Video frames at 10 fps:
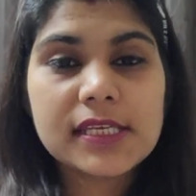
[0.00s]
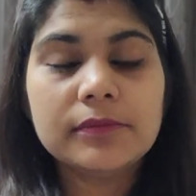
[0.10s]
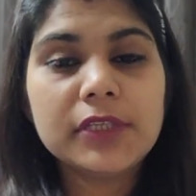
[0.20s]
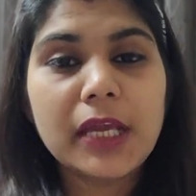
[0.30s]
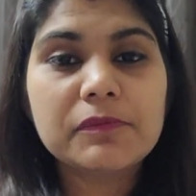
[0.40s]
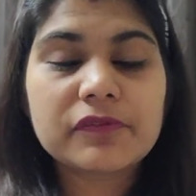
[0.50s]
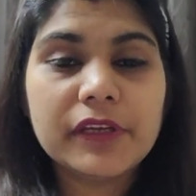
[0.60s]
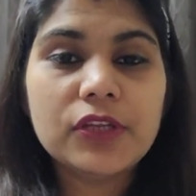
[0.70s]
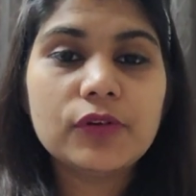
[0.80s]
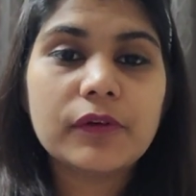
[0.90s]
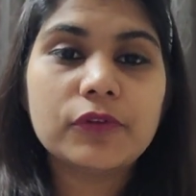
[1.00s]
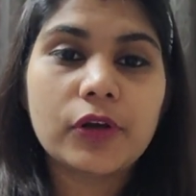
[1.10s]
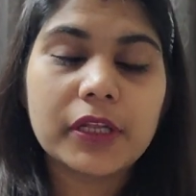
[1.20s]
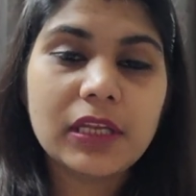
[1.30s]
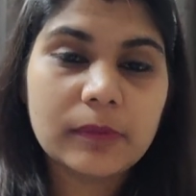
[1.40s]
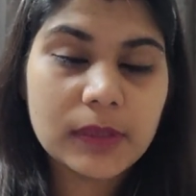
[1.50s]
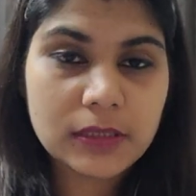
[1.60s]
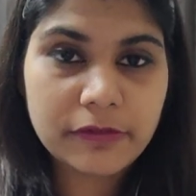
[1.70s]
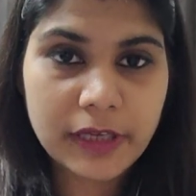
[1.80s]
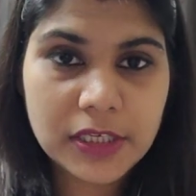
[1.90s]
Sometimes when you have not
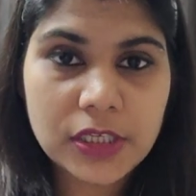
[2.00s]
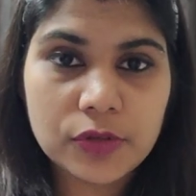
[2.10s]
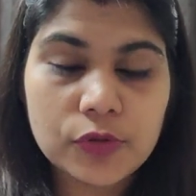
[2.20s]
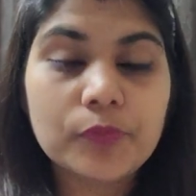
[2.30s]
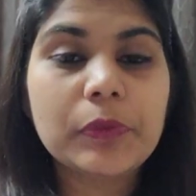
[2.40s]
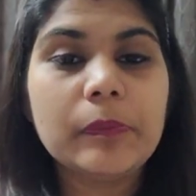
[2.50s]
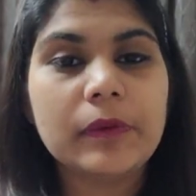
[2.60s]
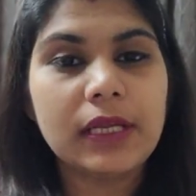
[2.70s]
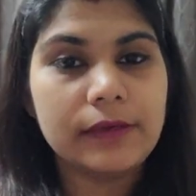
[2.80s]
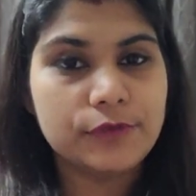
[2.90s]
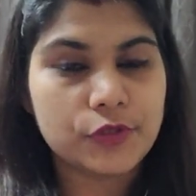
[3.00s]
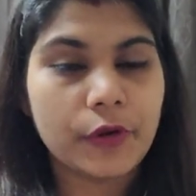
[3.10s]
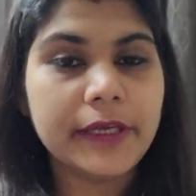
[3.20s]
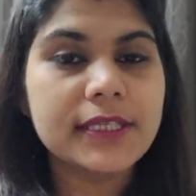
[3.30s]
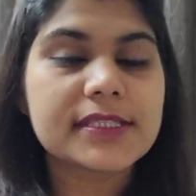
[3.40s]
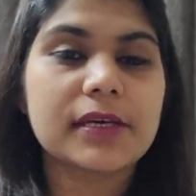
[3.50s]
enabled the waiting room, people have joined.